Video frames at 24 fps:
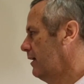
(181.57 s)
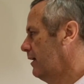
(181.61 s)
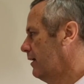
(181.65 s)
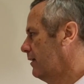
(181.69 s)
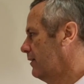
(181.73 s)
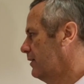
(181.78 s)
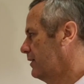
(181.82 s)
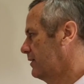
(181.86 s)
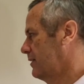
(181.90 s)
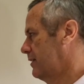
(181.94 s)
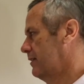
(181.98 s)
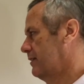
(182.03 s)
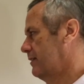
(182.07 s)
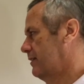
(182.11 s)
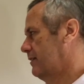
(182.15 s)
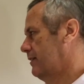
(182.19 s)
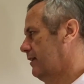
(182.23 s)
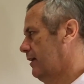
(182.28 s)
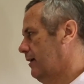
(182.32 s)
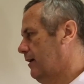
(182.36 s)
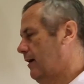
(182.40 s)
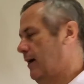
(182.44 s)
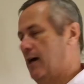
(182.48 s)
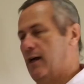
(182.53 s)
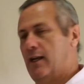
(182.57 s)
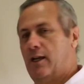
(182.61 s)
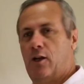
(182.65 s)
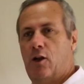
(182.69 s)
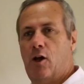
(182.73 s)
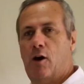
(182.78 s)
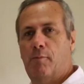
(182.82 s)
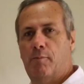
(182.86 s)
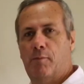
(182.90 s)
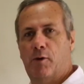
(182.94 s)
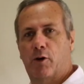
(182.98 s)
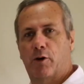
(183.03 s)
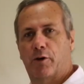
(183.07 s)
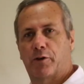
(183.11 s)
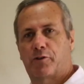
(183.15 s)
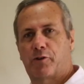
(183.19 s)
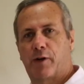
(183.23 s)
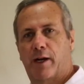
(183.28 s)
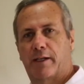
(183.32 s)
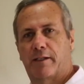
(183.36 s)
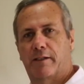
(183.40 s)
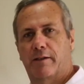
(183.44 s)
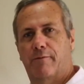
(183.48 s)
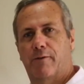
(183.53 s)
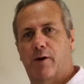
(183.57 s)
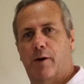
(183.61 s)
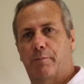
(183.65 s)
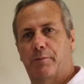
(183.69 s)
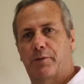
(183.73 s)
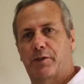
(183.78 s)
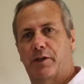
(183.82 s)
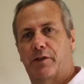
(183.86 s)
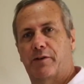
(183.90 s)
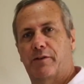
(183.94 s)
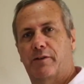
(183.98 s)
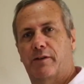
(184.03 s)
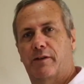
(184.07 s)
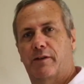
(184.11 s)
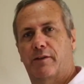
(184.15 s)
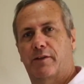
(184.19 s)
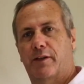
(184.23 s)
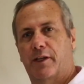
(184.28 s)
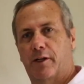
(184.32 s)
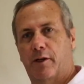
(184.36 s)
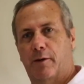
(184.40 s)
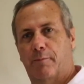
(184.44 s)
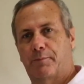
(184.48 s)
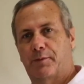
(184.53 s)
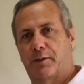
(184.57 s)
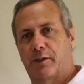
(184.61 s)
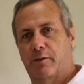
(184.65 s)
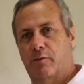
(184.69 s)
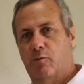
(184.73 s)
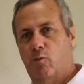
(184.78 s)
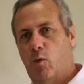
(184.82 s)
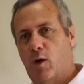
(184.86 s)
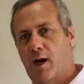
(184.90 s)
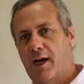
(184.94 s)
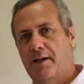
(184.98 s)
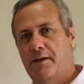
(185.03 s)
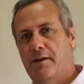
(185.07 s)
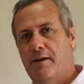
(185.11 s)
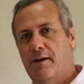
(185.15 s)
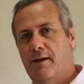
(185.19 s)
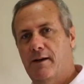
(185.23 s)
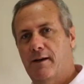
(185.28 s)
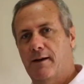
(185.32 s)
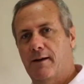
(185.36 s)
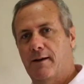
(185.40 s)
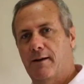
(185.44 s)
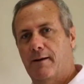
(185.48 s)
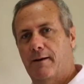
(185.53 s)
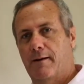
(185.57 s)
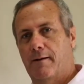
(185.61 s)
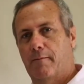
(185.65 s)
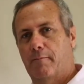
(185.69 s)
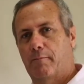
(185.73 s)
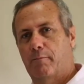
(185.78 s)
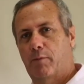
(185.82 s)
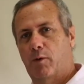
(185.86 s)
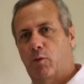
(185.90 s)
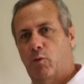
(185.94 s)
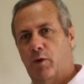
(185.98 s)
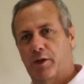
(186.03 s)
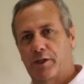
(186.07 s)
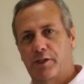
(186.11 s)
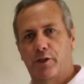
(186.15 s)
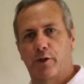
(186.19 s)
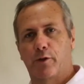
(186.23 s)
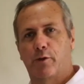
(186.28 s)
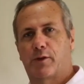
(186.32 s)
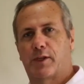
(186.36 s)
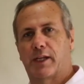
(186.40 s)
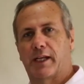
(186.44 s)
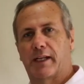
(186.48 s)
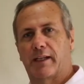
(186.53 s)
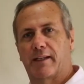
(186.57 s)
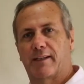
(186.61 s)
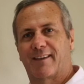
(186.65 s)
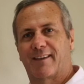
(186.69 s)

this is a lot more attractive option than option one, but what do you think?